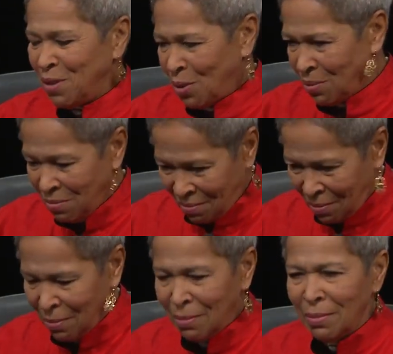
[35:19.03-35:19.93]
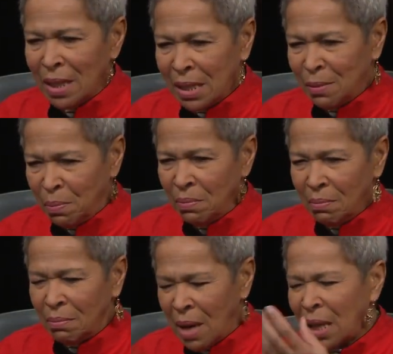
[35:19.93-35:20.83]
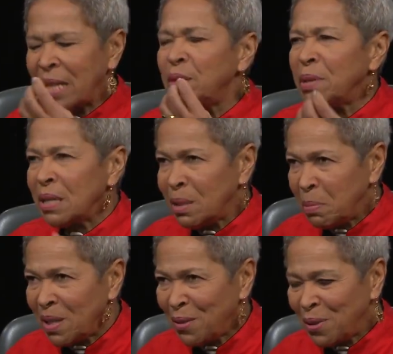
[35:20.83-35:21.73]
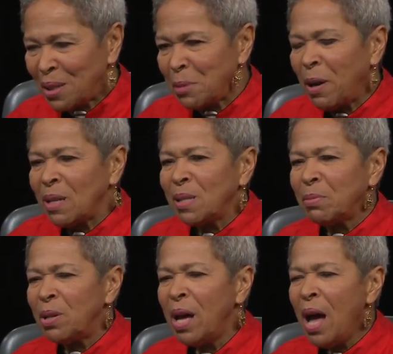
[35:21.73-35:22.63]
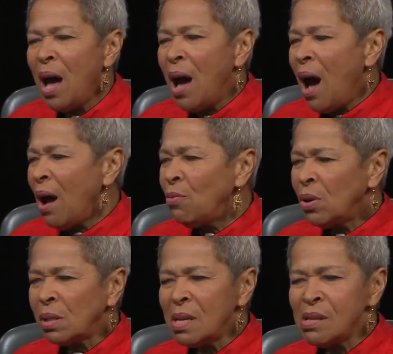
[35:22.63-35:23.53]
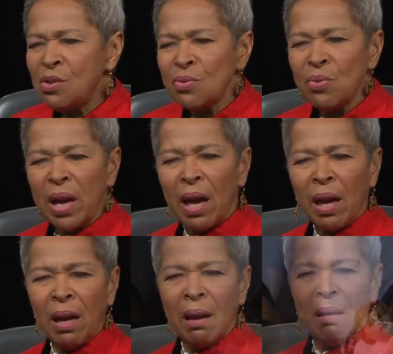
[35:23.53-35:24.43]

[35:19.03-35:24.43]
so let's, I like to be as specific as possible. I walked into a